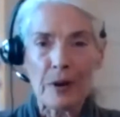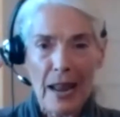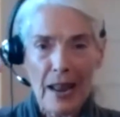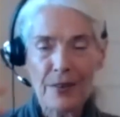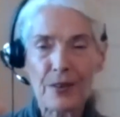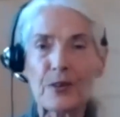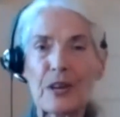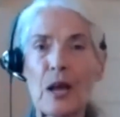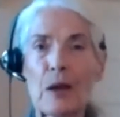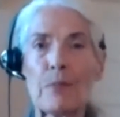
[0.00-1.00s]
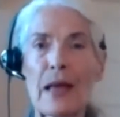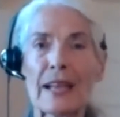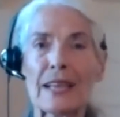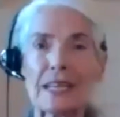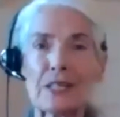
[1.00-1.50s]
to ask you to come
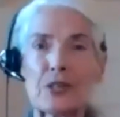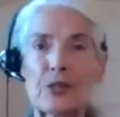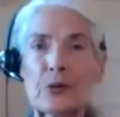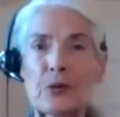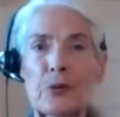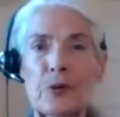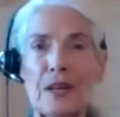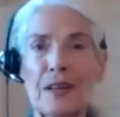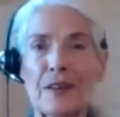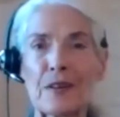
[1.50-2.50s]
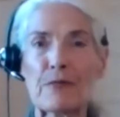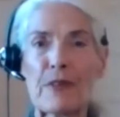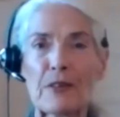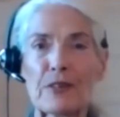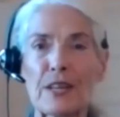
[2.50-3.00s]
back into a
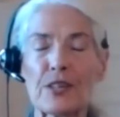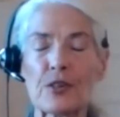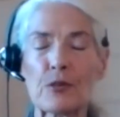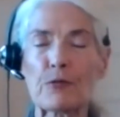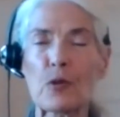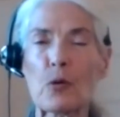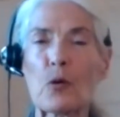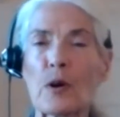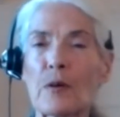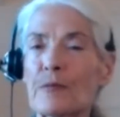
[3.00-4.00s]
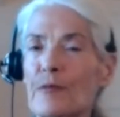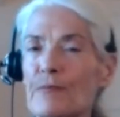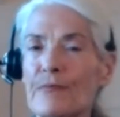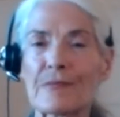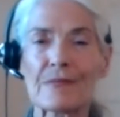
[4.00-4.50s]
foundational floor.
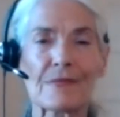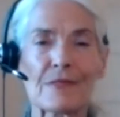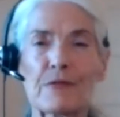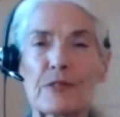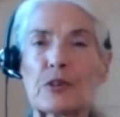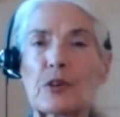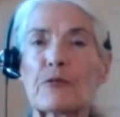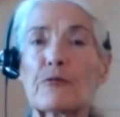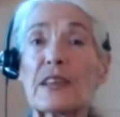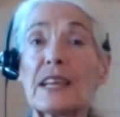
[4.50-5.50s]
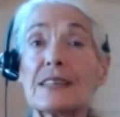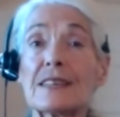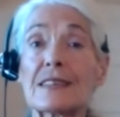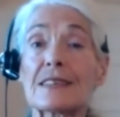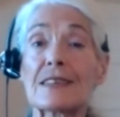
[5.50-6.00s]
Feel your
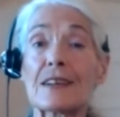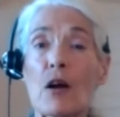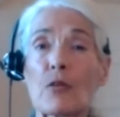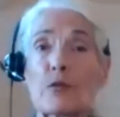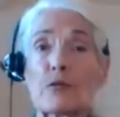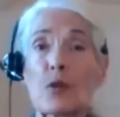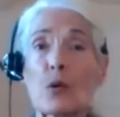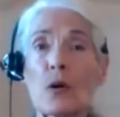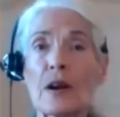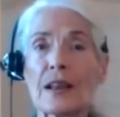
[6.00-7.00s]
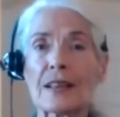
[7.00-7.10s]
feet on the floor.